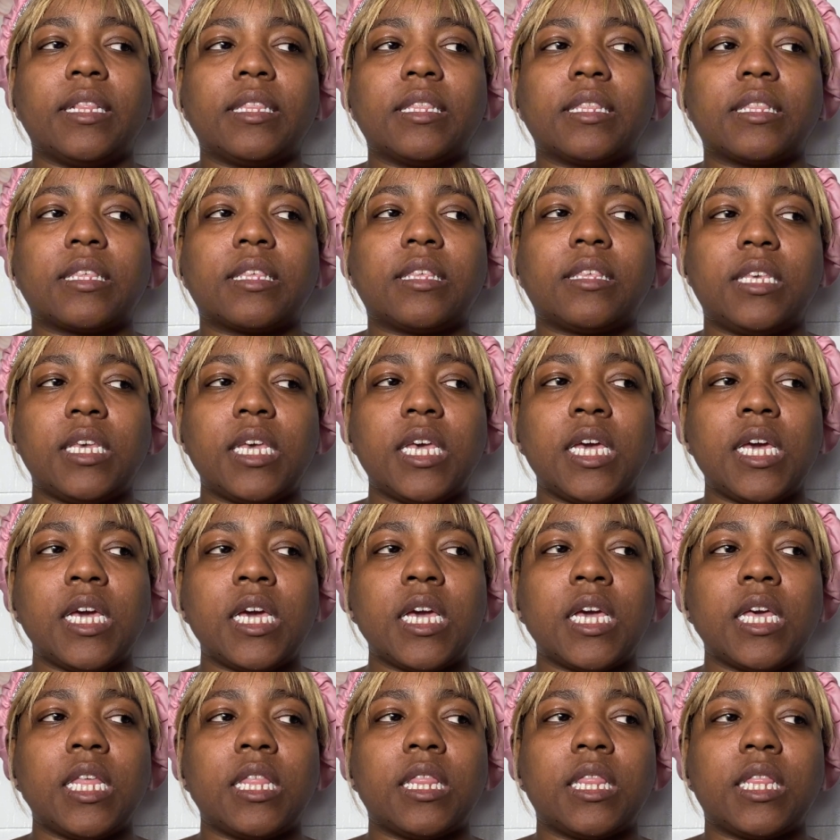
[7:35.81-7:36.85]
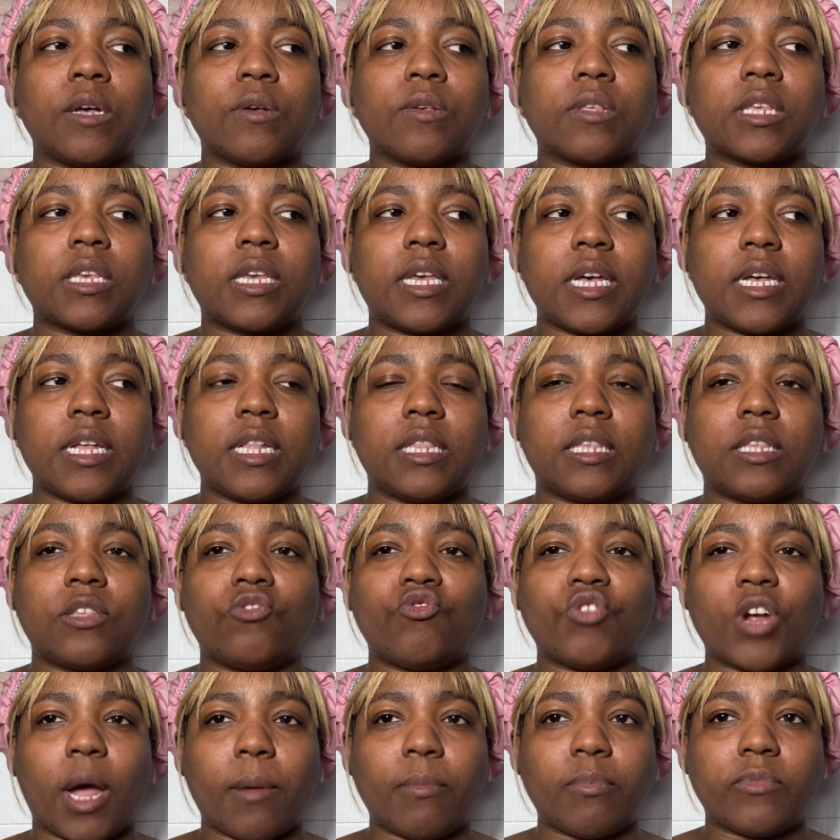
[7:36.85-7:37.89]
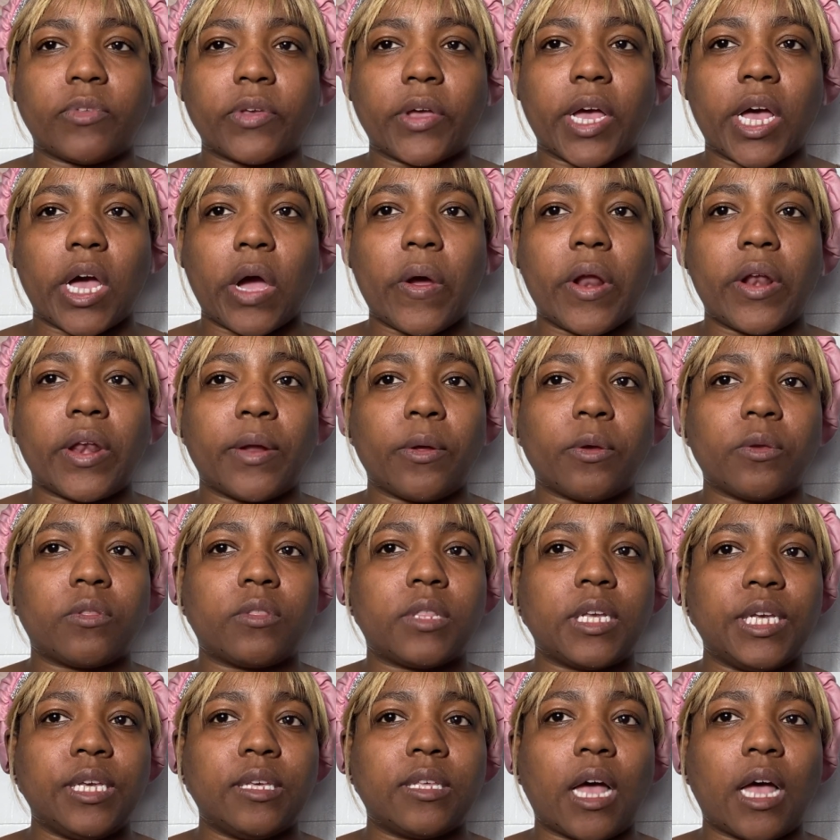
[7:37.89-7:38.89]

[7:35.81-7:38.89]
seeing those kids trapped down and those things,